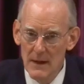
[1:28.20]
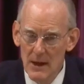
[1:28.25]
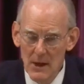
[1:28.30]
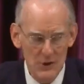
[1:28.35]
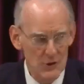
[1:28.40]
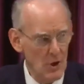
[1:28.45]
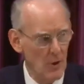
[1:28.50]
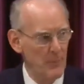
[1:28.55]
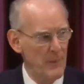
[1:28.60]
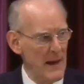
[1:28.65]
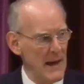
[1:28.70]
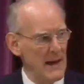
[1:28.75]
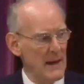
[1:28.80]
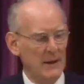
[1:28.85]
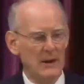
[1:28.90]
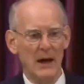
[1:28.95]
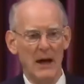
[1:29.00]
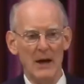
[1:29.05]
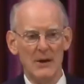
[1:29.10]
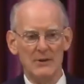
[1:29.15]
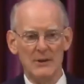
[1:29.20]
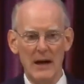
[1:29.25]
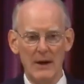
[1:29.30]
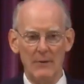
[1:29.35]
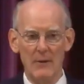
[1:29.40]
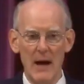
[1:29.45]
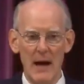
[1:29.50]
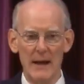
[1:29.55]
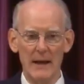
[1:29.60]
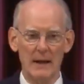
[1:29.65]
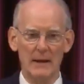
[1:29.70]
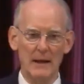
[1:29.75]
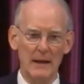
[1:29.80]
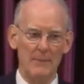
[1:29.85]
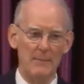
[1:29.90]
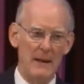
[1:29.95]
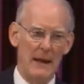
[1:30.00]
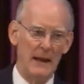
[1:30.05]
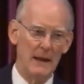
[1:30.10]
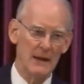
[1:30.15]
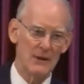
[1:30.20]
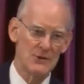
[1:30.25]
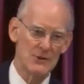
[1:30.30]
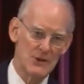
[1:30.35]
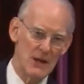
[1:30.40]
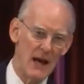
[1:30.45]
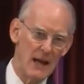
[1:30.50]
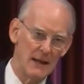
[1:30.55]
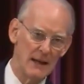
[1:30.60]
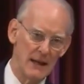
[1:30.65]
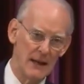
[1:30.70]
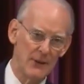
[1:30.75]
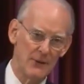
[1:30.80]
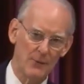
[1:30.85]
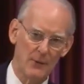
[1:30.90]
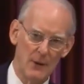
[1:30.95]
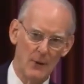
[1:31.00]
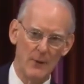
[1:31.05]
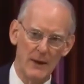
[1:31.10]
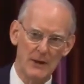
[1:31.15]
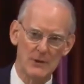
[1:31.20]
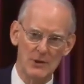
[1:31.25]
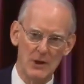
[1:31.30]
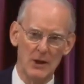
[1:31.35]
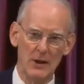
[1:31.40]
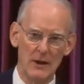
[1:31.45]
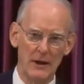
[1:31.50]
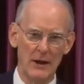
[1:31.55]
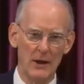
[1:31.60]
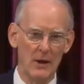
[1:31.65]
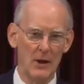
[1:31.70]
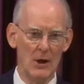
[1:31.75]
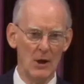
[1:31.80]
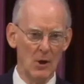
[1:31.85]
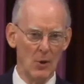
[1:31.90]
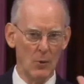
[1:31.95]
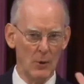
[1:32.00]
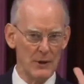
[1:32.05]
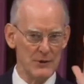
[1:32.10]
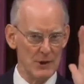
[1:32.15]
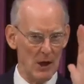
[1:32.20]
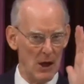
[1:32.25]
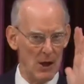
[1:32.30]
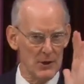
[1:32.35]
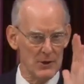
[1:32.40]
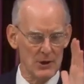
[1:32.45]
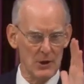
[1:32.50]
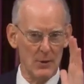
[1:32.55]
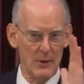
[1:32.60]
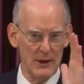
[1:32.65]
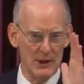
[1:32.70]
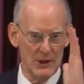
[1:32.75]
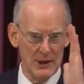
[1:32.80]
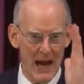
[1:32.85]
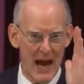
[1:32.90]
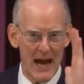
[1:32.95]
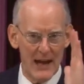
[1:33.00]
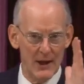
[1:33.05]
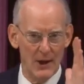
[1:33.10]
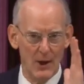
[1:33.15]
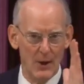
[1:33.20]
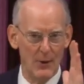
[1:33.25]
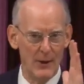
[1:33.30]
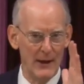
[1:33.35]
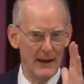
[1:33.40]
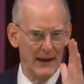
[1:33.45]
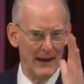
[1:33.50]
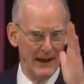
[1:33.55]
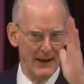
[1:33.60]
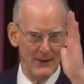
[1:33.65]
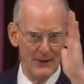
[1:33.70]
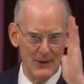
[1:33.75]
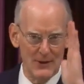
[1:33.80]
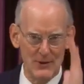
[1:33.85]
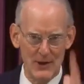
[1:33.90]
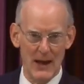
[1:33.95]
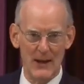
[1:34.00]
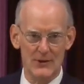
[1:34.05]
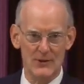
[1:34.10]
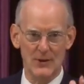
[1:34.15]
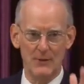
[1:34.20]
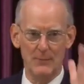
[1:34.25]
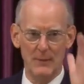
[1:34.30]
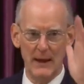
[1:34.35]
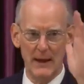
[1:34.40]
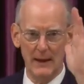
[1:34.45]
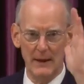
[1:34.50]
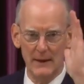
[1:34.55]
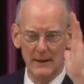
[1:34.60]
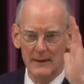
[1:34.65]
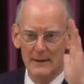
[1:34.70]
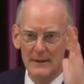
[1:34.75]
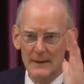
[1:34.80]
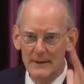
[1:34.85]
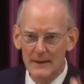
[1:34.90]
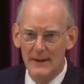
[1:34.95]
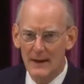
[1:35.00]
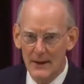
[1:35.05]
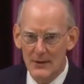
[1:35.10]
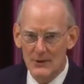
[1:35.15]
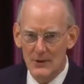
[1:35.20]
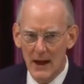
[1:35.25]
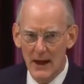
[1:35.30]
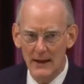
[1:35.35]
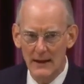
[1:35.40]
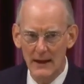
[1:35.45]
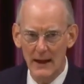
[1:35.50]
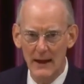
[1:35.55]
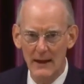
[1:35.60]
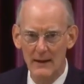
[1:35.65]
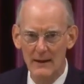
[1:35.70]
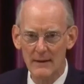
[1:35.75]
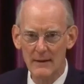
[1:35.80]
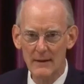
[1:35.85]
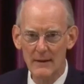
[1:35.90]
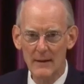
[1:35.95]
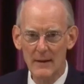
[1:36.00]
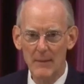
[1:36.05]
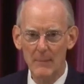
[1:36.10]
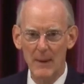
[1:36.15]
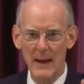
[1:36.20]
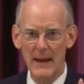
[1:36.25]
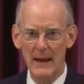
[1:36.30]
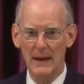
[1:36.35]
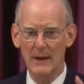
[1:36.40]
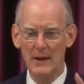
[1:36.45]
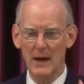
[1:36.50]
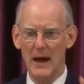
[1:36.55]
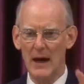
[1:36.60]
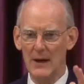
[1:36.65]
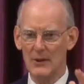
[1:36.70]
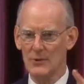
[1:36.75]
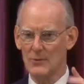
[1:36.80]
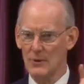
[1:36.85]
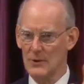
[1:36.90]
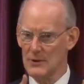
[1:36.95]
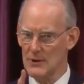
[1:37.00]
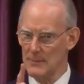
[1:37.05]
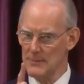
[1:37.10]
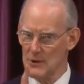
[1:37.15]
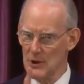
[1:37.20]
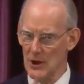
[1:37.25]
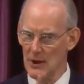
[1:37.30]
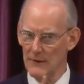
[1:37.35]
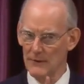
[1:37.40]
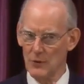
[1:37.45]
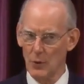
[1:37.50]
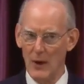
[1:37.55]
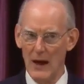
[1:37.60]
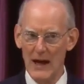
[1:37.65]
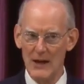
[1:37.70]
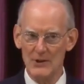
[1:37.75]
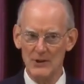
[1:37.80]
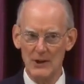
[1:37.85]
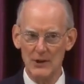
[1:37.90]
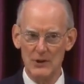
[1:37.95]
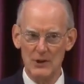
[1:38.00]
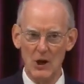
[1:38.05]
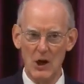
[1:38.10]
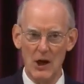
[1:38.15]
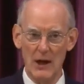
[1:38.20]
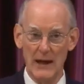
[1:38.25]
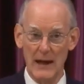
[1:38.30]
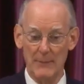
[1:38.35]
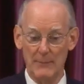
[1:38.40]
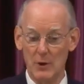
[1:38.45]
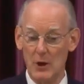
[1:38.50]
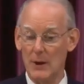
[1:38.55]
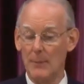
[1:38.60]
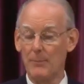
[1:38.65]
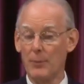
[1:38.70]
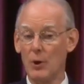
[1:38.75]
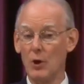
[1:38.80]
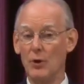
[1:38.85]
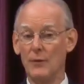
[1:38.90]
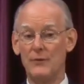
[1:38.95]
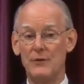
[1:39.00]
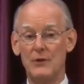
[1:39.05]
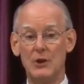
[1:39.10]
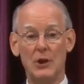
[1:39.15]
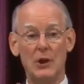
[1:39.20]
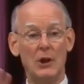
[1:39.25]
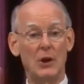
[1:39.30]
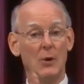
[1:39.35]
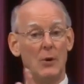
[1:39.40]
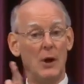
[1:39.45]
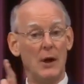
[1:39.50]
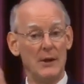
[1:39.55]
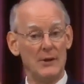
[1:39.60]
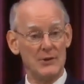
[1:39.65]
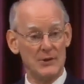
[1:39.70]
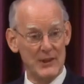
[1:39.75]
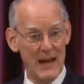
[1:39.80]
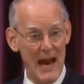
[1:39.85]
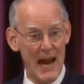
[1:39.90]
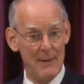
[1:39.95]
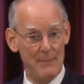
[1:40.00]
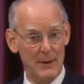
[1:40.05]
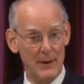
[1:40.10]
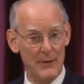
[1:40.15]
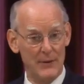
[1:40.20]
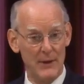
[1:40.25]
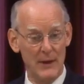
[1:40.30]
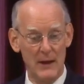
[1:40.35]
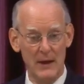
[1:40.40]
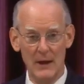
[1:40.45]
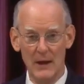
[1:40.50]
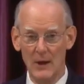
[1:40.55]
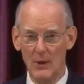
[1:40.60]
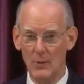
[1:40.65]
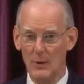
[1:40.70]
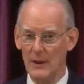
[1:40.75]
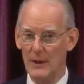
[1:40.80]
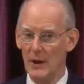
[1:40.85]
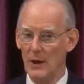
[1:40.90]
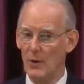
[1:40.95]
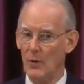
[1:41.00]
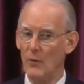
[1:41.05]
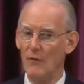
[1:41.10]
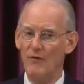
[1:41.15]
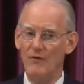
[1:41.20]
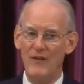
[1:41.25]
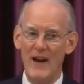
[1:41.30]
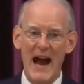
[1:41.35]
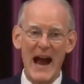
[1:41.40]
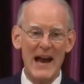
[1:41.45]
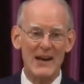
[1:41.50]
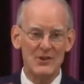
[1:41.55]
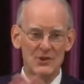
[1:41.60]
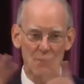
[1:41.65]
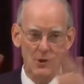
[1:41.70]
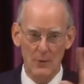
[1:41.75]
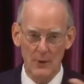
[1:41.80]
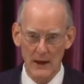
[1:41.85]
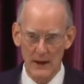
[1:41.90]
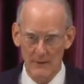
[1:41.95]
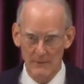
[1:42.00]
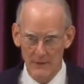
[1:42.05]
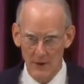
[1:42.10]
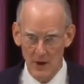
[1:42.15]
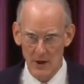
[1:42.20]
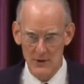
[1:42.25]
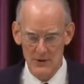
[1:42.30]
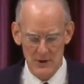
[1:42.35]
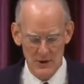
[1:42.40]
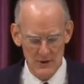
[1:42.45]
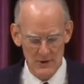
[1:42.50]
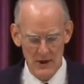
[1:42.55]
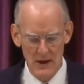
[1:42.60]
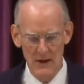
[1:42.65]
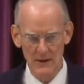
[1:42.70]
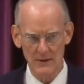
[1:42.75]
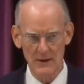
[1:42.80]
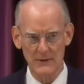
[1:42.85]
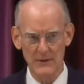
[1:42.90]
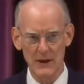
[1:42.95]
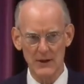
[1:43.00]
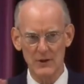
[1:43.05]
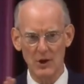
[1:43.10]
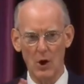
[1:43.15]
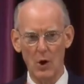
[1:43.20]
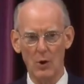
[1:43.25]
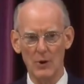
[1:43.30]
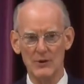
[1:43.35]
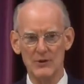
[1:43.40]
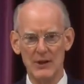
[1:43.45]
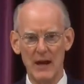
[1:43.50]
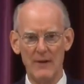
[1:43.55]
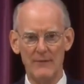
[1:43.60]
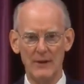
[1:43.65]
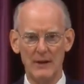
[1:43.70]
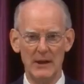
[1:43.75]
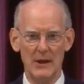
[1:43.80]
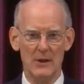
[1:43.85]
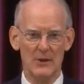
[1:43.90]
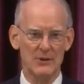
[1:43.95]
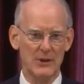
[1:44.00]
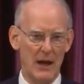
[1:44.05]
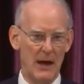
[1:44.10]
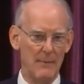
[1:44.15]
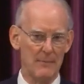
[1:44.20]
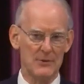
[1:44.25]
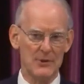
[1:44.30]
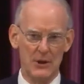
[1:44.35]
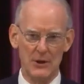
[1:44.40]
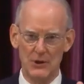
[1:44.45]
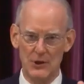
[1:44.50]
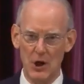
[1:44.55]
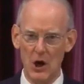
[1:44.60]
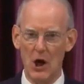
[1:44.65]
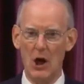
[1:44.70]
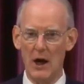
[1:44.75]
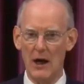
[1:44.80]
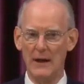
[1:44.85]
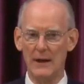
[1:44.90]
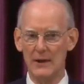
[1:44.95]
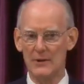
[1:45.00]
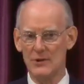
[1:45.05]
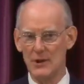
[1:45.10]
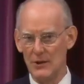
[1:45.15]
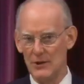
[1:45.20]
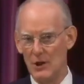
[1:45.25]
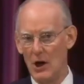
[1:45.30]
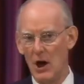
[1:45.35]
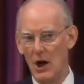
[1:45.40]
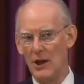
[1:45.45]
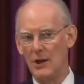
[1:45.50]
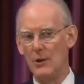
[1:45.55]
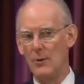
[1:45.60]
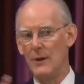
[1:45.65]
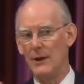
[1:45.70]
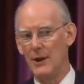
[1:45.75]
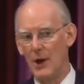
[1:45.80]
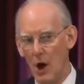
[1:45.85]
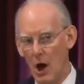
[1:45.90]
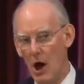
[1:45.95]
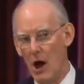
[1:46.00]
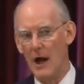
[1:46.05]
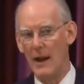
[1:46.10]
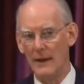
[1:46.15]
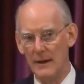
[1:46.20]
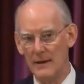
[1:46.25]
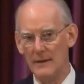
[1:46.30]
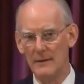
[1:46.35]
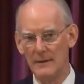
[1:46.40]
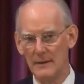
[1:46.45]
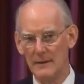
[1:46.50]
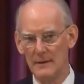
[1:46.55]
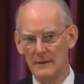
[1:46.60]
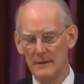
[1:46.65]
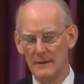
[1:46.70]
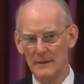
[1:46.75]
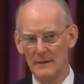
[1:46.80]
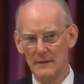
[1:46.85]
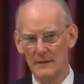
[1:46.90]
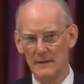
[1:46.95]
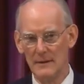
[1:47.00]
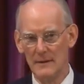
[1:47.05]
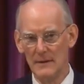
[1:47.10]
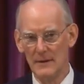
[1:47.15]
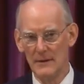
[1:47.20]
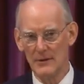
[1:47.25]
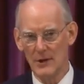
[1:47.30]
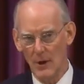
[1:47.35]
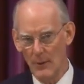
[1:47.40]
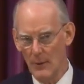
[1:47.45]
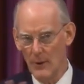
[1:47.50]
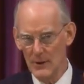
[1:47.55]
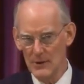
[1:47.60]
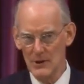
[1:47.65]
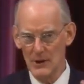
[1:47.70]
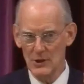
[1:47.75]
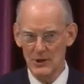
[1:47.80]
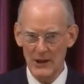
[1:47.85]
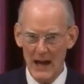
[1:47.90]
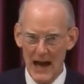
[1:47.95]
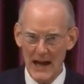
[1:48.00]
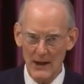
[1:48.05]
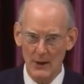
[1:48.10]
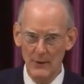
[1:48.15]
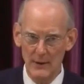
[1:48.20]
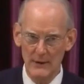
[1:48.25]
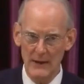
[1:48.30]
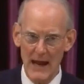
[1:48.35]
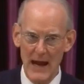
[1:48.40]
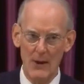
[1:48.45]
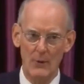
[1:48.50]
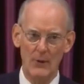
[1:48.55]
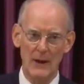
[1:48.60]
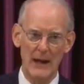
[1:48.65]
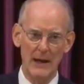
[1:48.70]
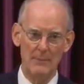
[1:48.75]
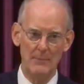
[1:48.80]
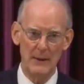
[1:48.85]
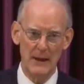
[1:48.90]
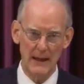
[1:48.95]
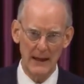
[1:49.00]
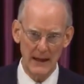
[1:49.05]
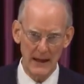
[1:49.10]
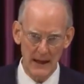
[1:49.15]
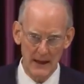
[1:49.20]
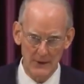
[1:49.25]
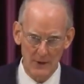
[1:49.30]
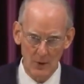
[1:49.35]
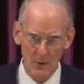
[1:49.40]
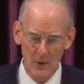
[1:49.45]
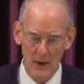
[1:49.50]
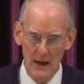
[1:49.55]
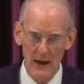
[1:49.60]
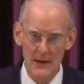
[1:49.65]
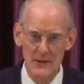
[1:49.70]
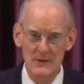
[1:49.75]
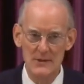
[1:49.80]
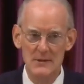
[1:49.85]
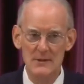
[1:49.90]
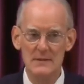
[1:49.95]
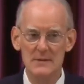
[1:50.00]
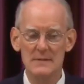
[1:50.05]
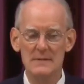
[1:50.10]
So Pentecost, ironically being a Sunday 3 weeks earlier, was also a shadow in the sense of being a Sunday. Pentecost was observed twice at dawn. I'm going to prove to you on Sabbath with a vast array of verses that this whole 7 years comes at dawn. It's a dawn to a dawn. So it was a shadow in that way and many other ways.